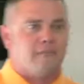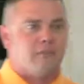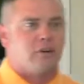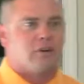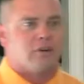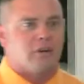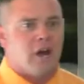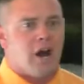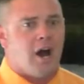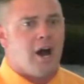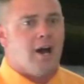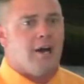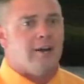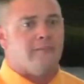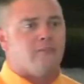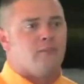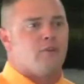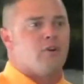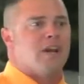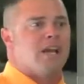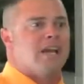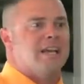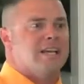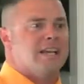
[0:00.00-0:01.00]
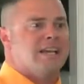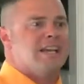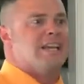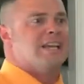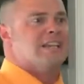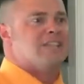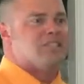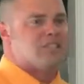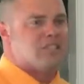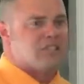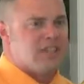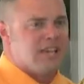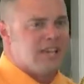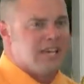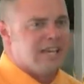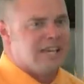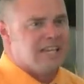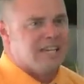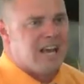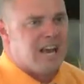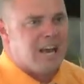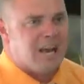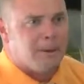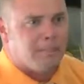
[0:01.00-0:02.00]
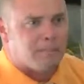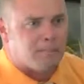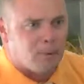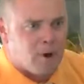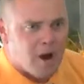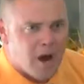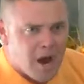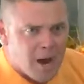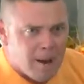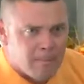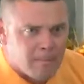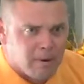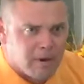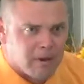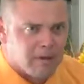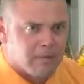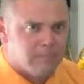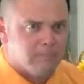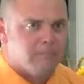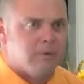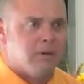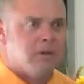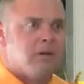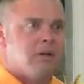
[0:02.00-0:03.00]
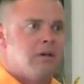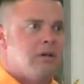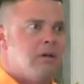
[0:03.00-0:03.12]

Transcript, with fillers: for God, friend, it is then a problem.